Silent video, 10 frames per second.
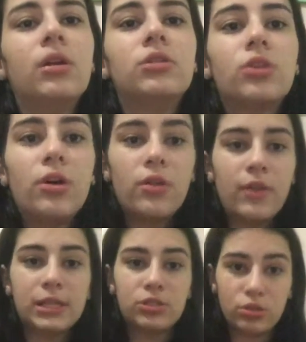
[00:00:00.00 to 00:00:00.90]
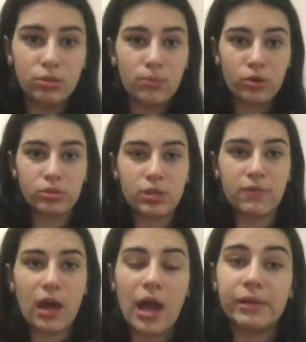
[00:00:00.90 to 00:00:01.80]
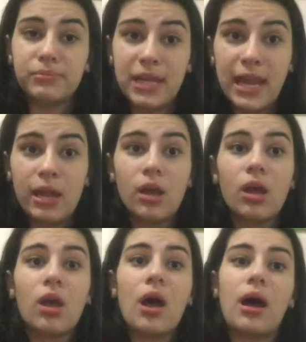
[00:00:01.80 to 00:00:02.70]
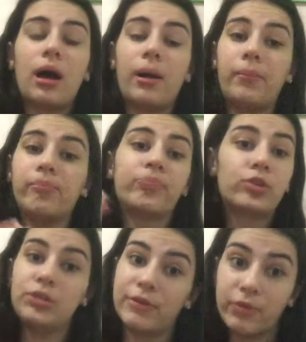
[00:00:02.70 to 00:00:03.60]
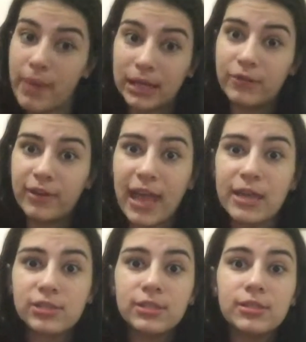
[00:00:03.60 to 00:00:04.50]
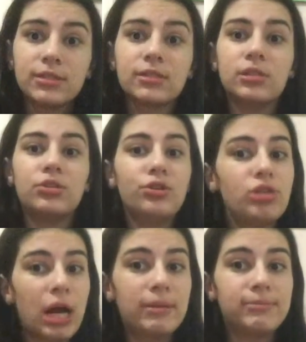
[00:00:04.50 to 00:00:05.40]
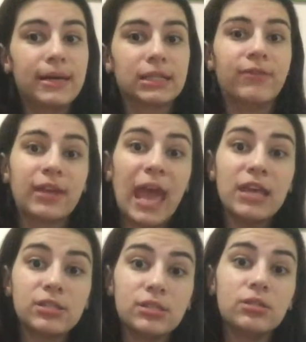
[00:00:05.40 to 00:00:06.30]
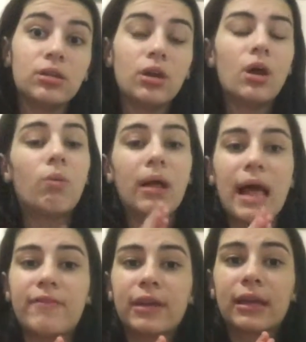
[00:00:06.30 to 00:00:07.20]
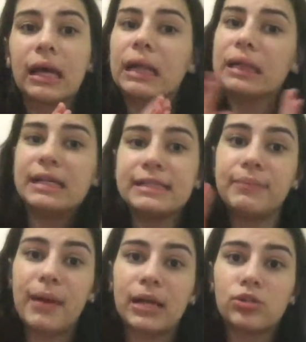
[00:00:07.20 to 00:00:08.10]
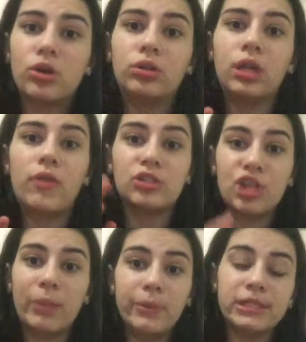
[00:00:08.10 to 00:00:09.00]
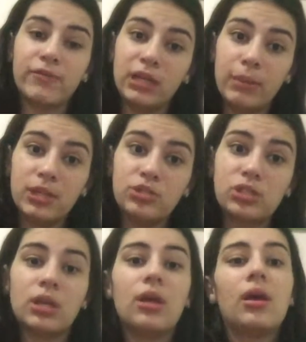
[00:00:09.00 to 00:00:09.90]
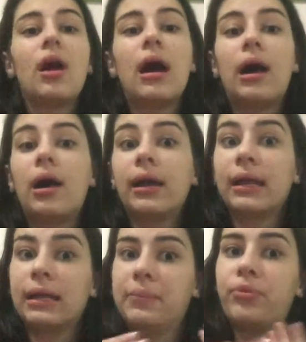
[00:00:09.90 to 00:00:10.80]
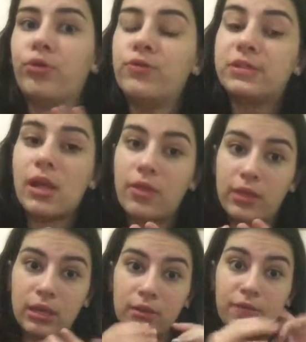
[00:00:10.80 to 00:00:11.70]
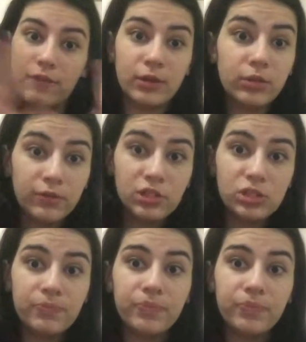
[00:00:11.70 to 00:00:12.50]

So there's 2 models of the IMT, 2 different magnifications. The 2 times magnification, while having a less impact on the sharpness of an image, it improves the field of vision.